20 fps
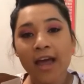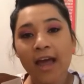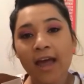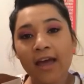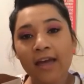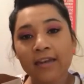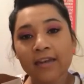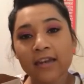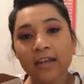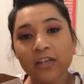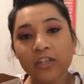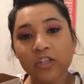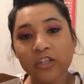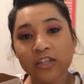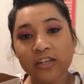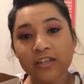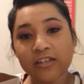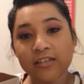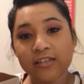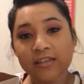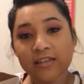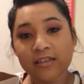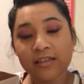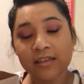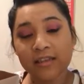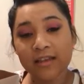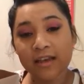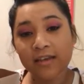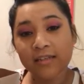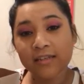and she
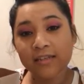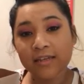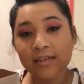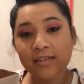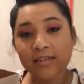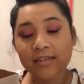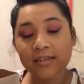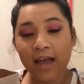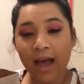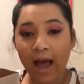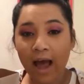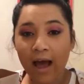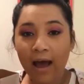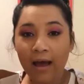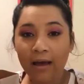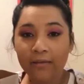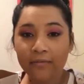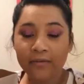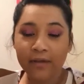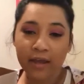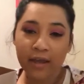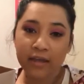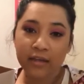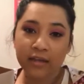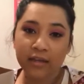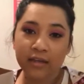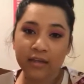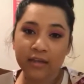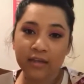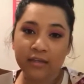doesn't have
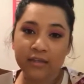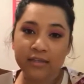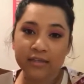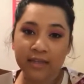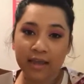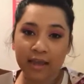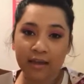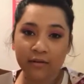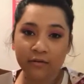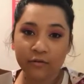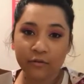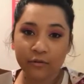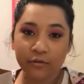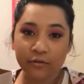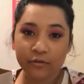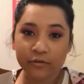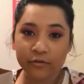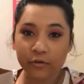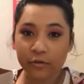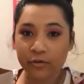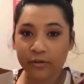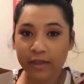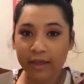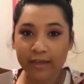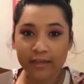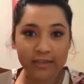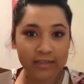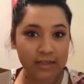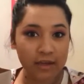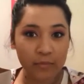any sandals or
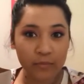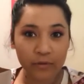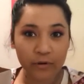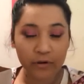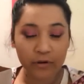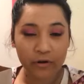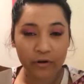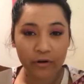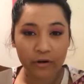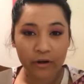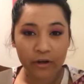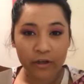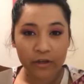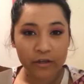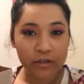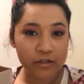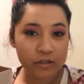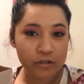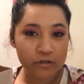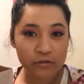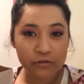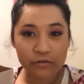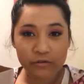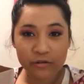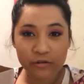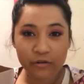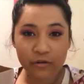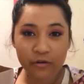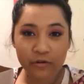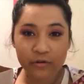like summer
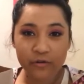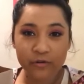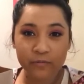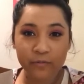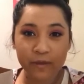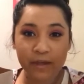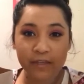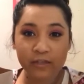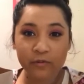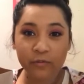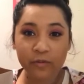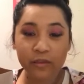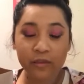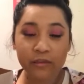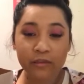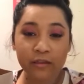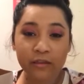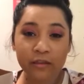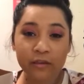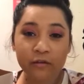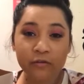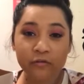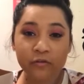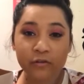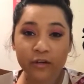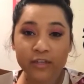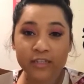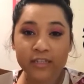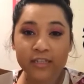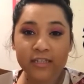shoes, you know, to match with the little
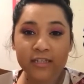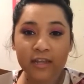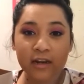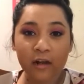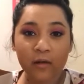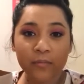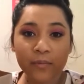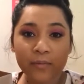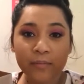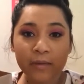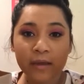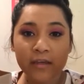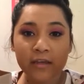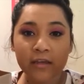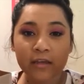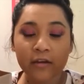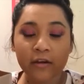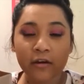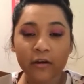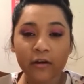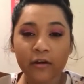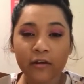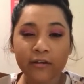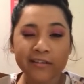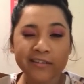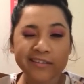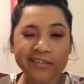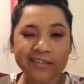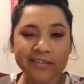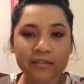dresses that I'll be making her.
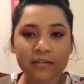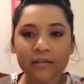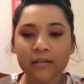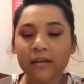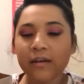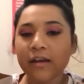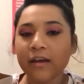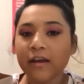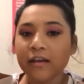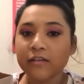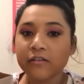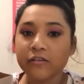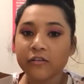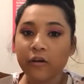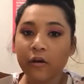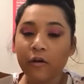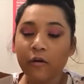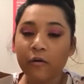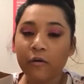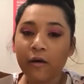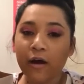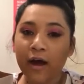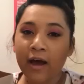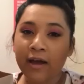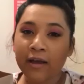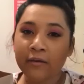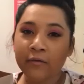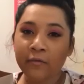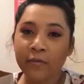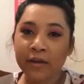So
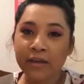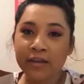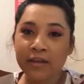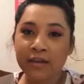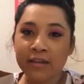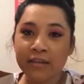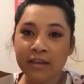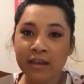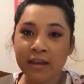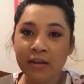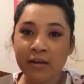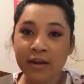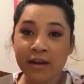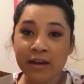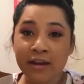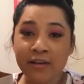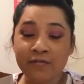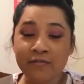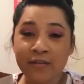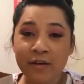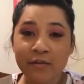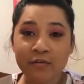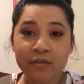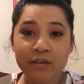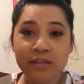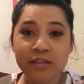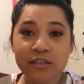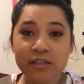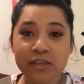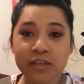I went in there and I found
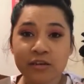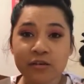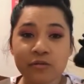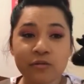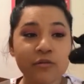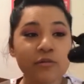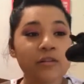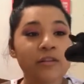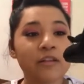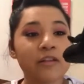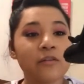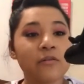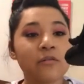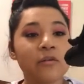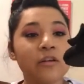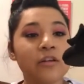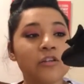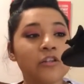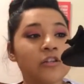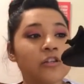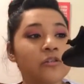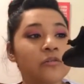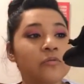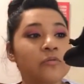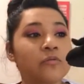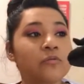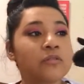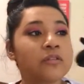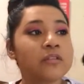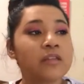these cute glittery
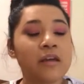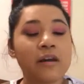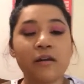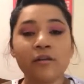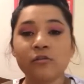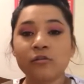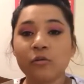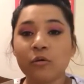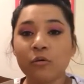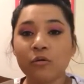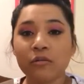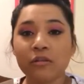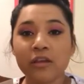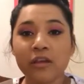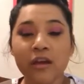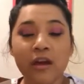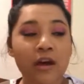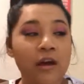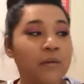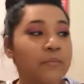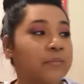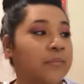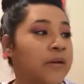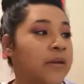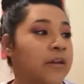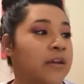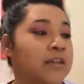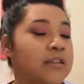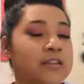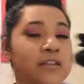shoes that are totally up
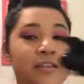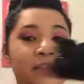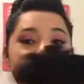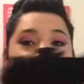to